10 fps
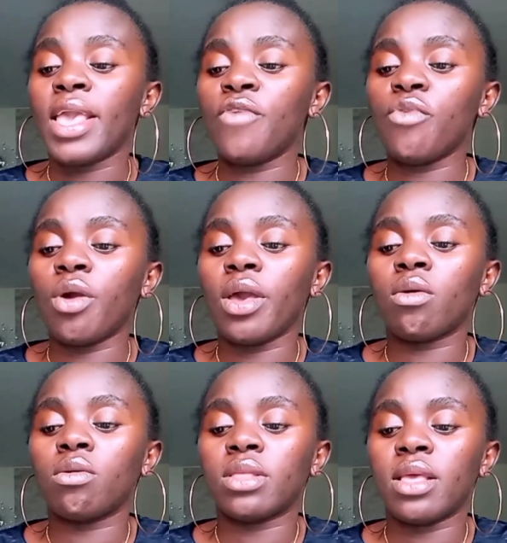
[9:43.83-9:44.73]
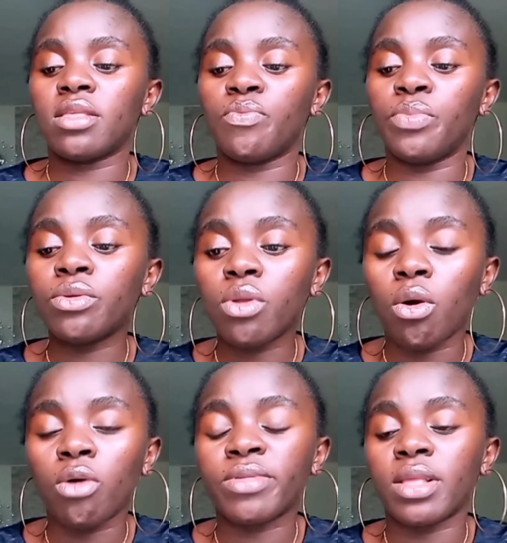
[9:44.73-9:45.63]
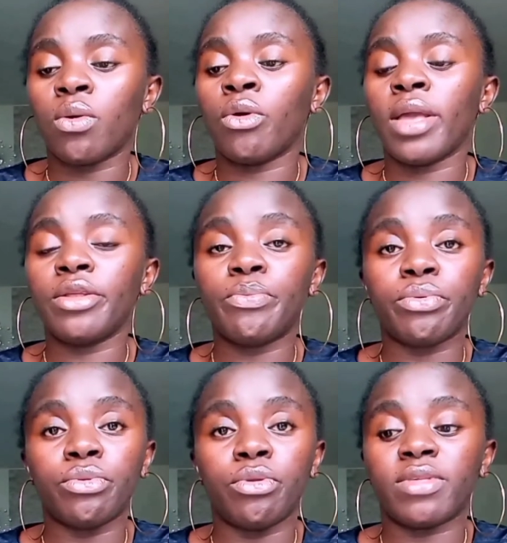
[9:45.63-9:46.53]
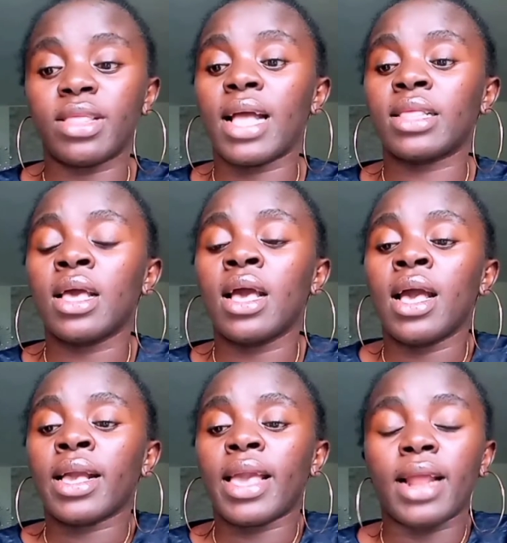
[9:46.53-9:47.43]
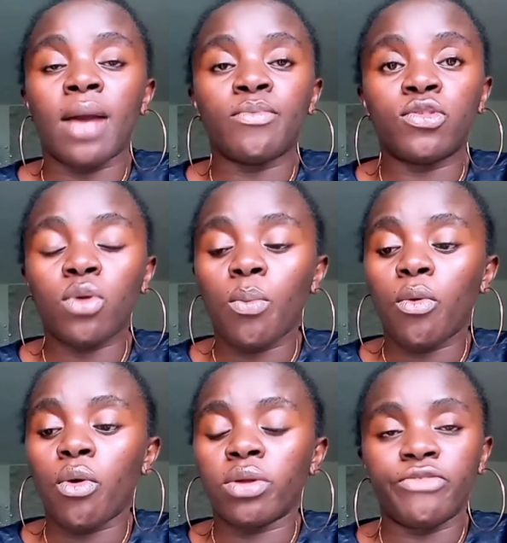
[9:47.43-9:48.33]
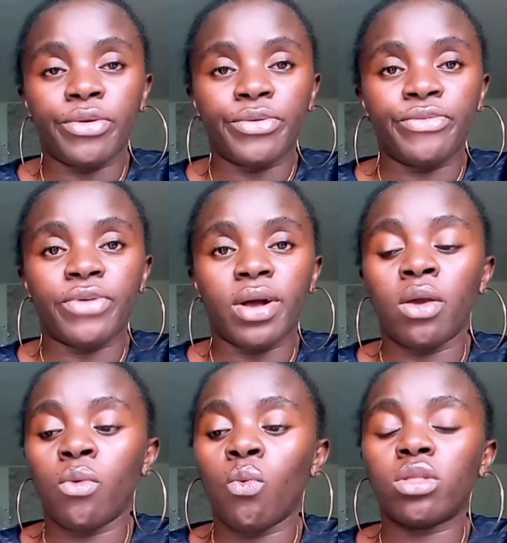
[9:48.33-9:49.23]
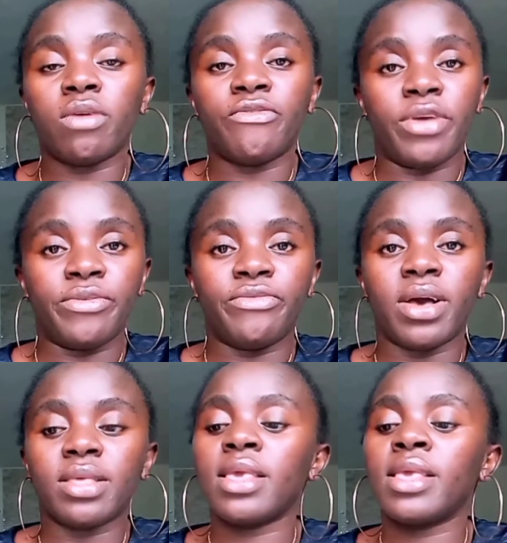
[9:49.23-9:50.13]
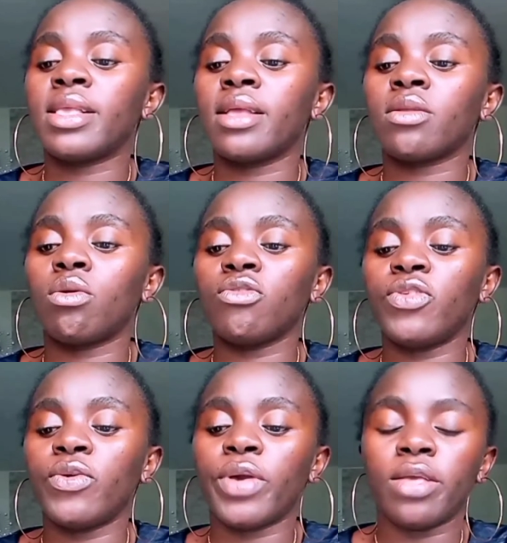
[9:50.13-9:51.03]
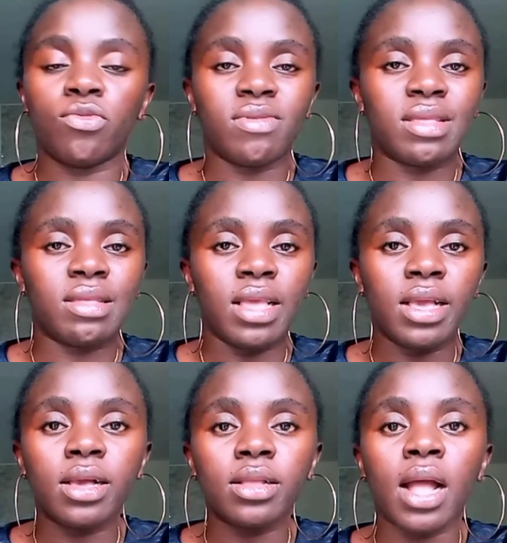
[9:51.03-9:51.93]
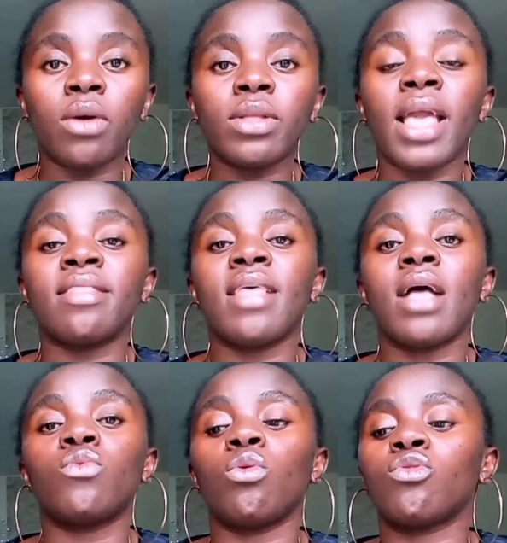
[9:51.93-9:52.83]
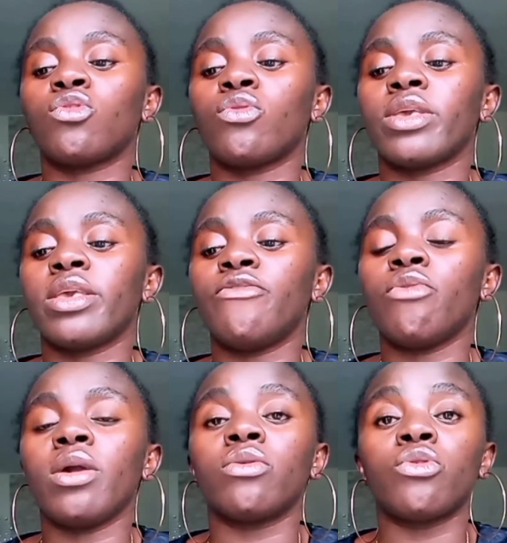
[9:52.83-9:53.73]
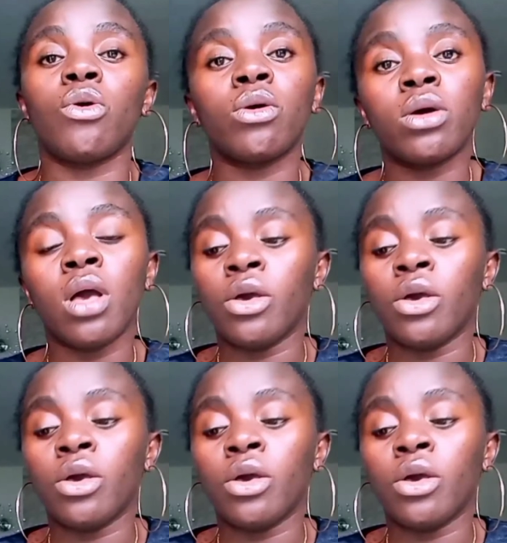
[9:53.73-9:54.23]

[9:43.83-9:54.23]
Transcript: if your hair contains build-ups or any product that can absorb oil very uh, water very fast it can cause your hair to sink down and that will also give you a wrong